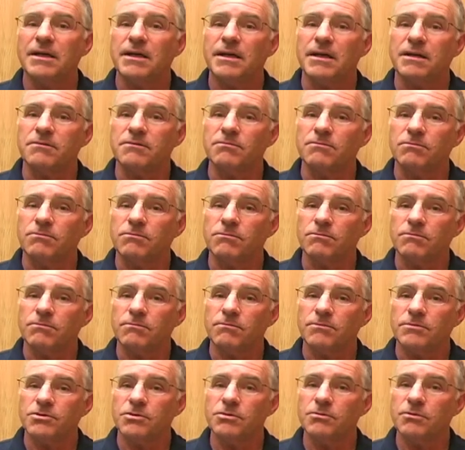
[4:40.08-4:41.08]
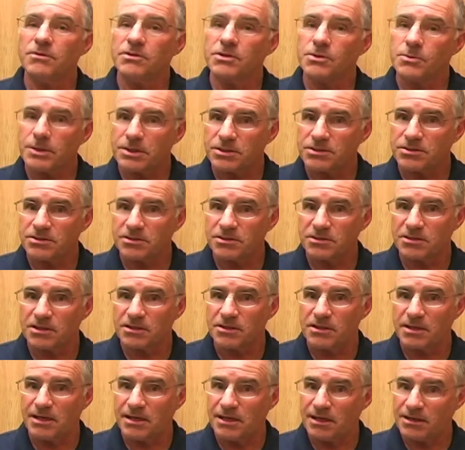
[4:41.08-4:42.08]
And two of the questions
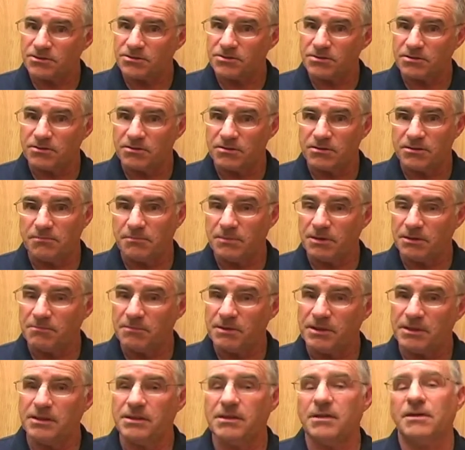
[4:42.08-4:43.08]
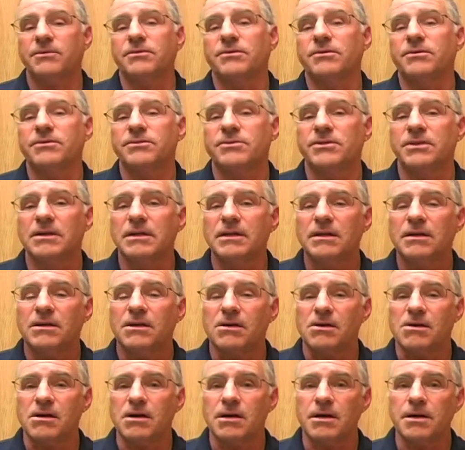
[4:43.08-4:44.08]
that they answer, among many others,
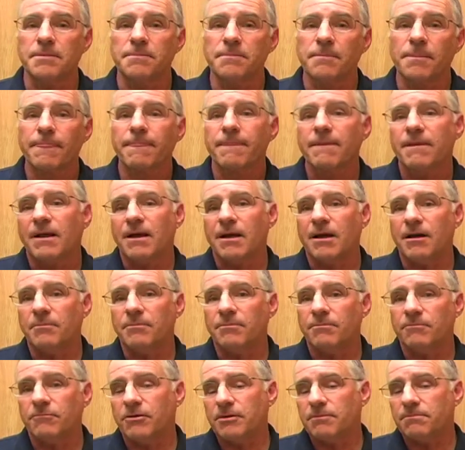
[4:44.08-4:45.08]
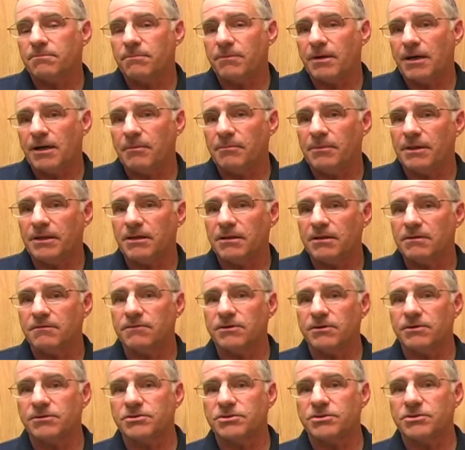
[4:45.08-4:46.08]
are how many of
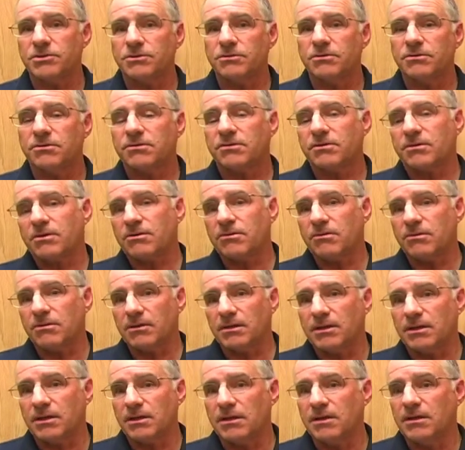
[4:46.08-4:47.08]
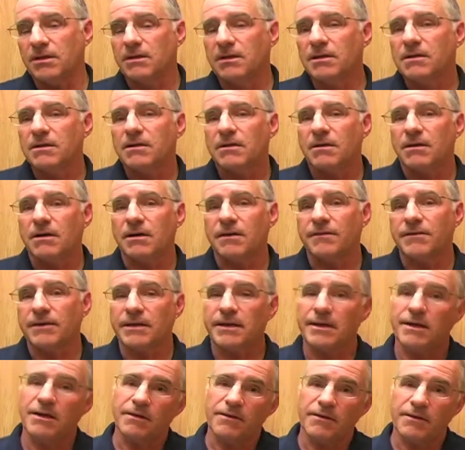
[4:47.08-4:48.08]
those youth currently on
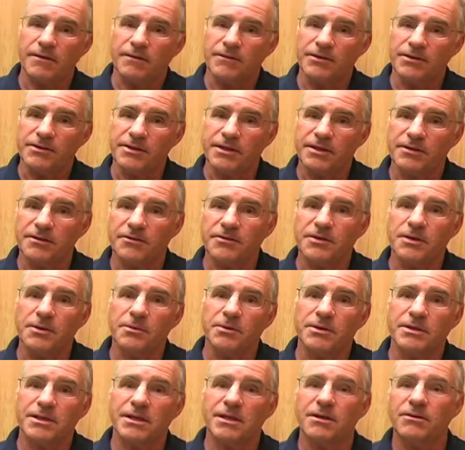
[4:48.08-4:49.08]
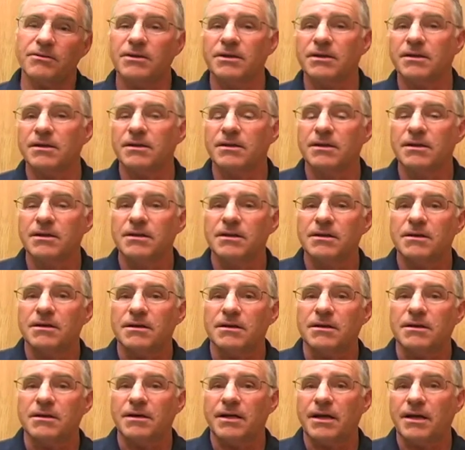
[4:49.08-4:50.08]
the day that they were counting
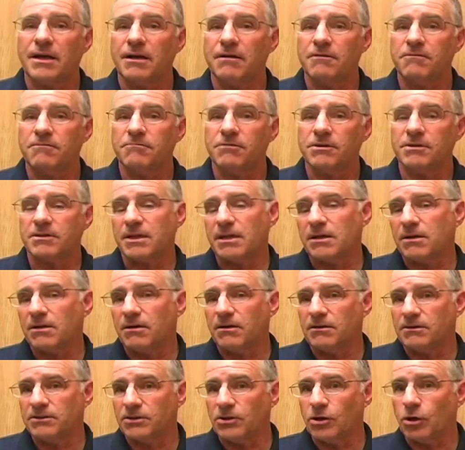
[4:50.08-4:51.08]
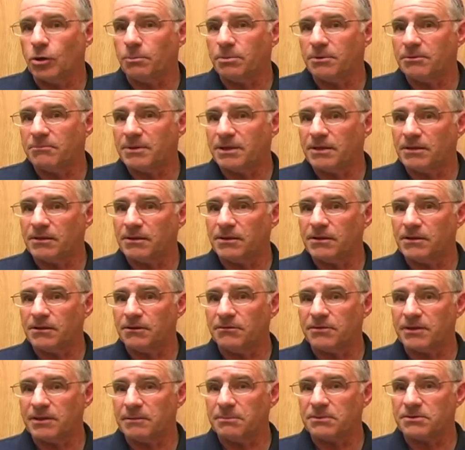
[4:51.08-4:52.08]
have what they call an open mental
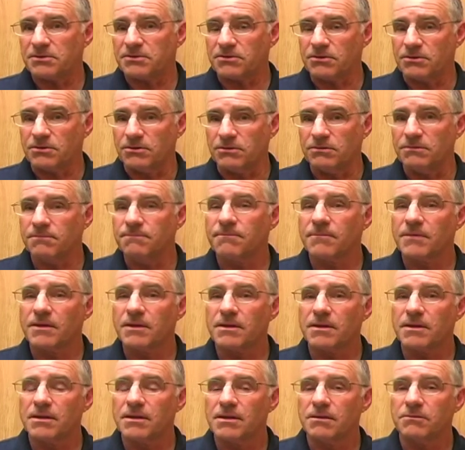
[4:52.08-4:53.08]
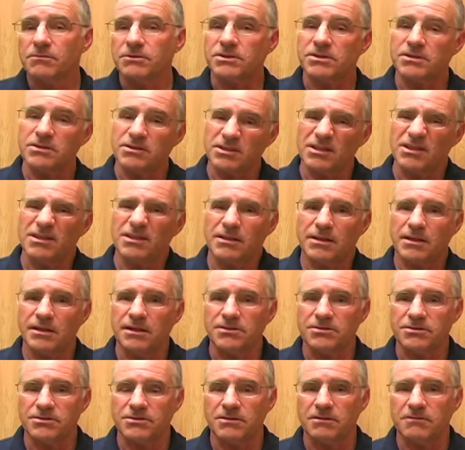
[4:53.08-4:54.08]
health episode. which is an
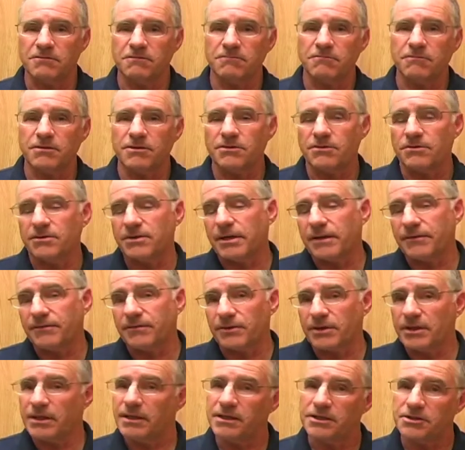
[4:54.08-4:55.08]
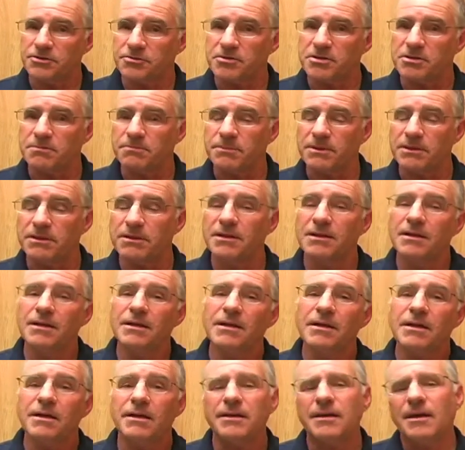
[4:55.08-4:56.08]
indication of whether or not they're getting treatment,
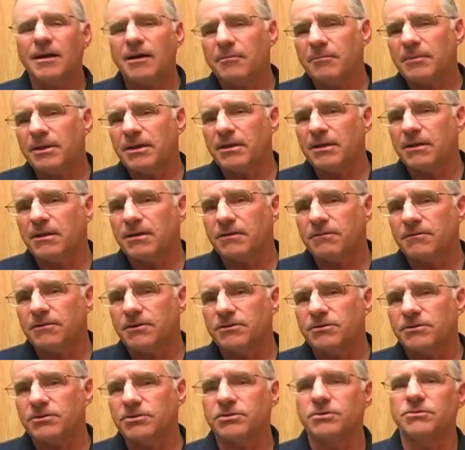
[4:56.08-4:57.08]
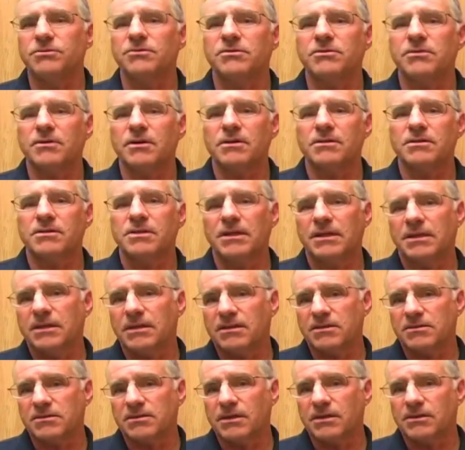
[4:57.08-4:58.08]
and how many of those youth are
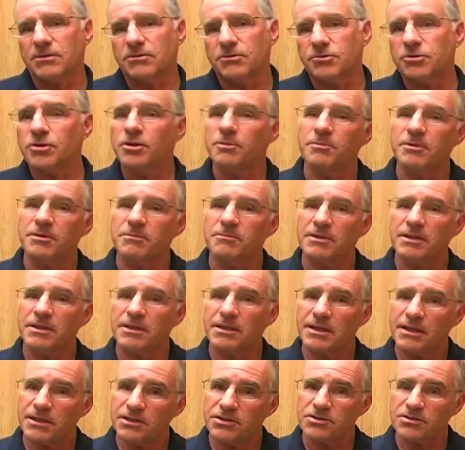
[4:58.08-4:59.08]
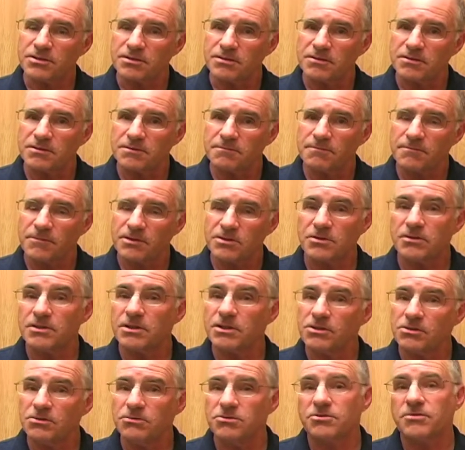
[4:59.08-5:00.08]
taking psychotropic medications. So
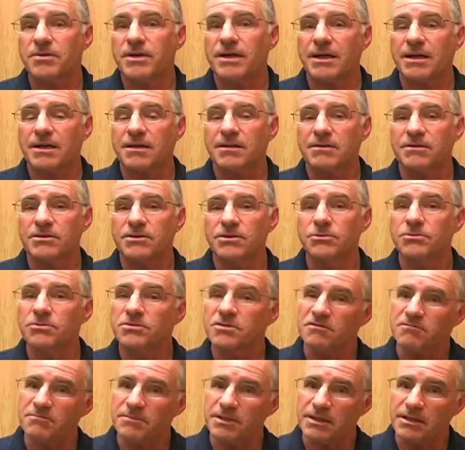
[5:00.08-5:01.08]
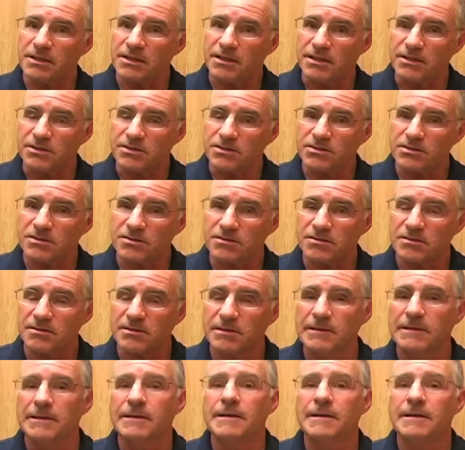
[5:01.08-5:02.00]
they do track the use of medications.